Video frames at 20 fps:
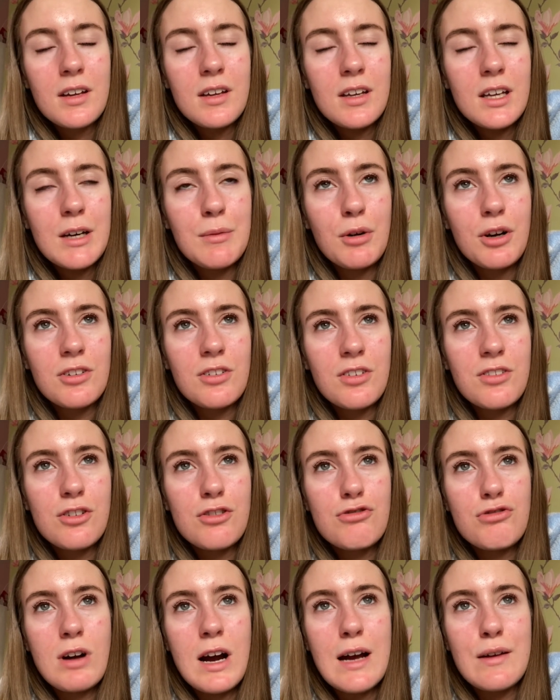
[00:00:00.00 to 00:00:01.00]
They wanted her to
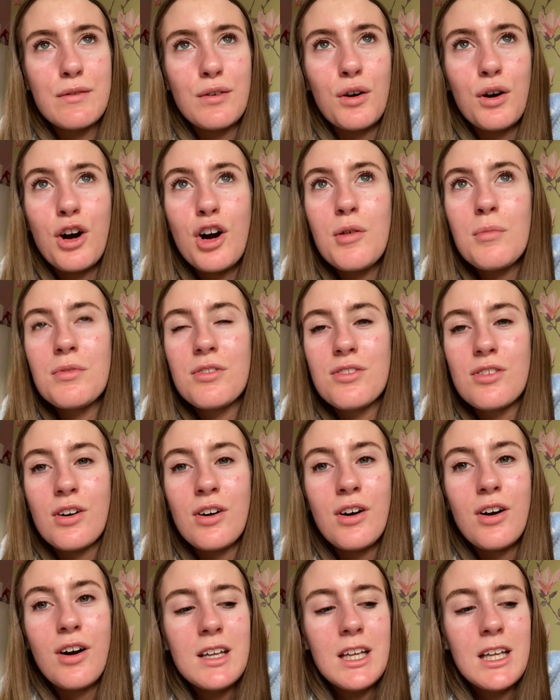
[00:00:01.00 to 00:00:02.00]
drive home,
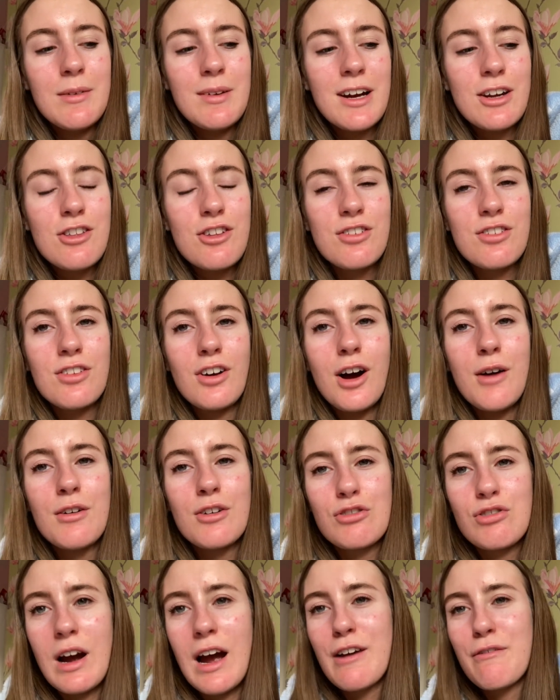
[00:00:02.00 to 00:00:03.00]
so we actually saw her
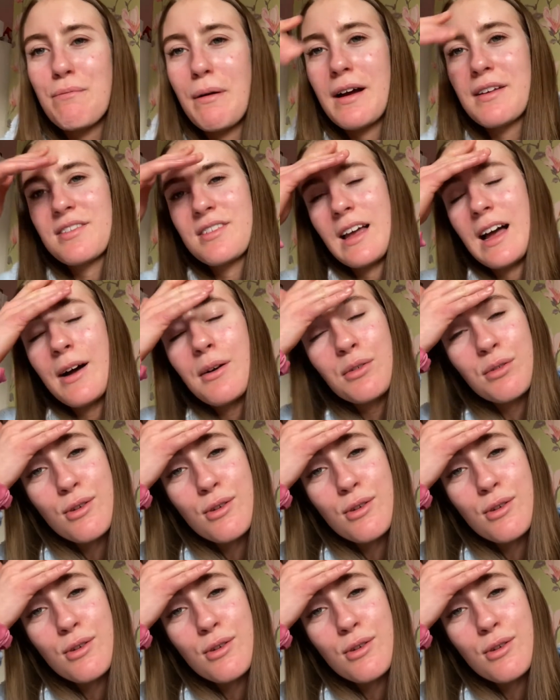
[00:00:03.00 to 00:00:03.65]
drive past the house,